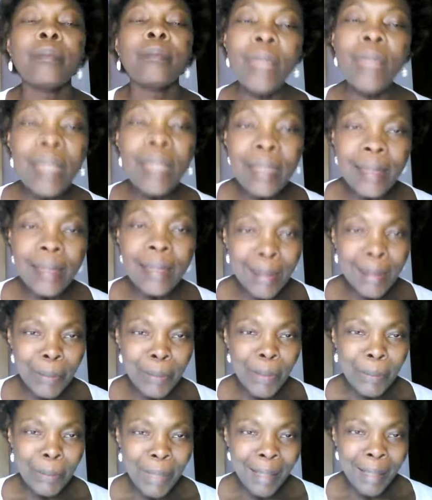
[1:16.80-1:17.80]
a system
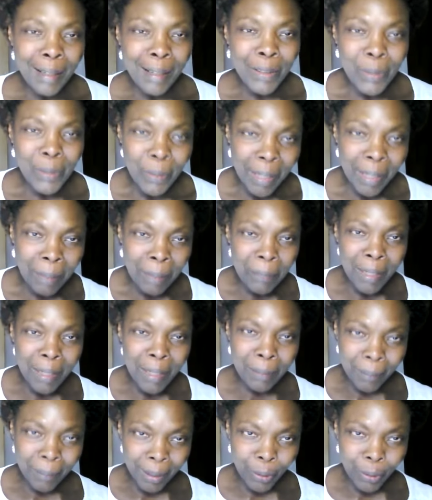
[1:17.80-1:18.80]
in my house where I
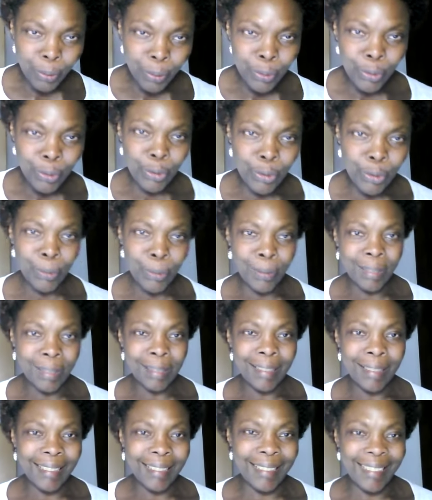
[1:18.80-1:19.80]
make my own juice.
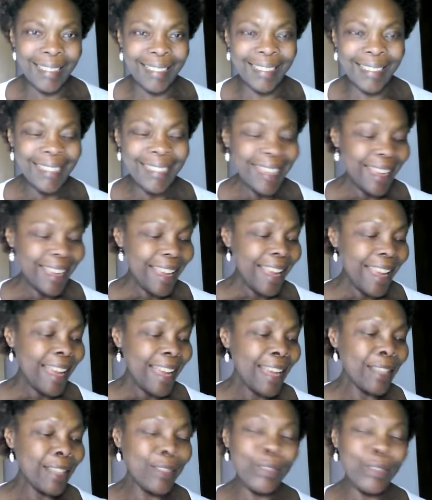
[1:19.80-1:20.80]

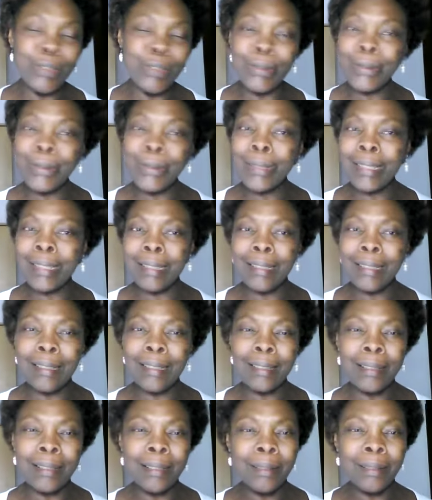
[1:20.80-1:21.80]
I juice
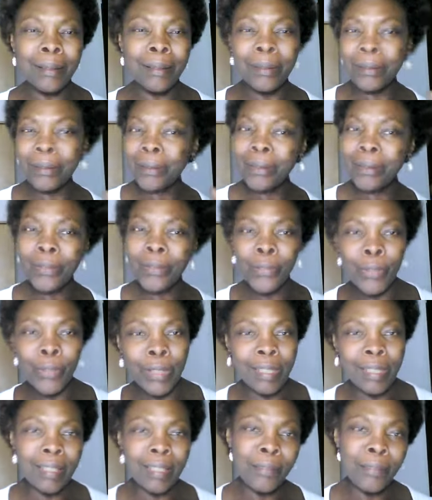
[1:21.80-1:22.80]

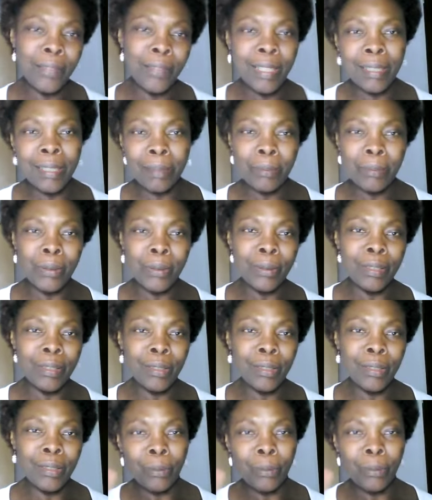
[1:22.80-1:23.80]
fruits and vegetables,
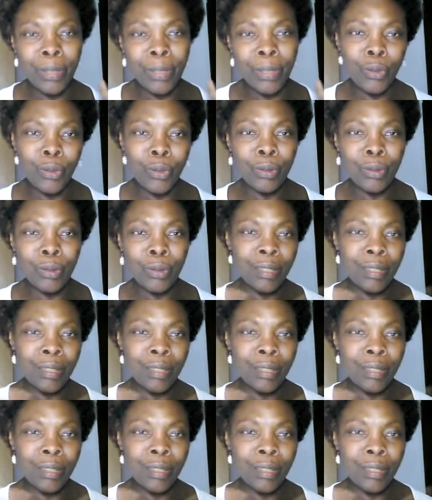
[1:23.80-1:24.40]
you know, beetroot,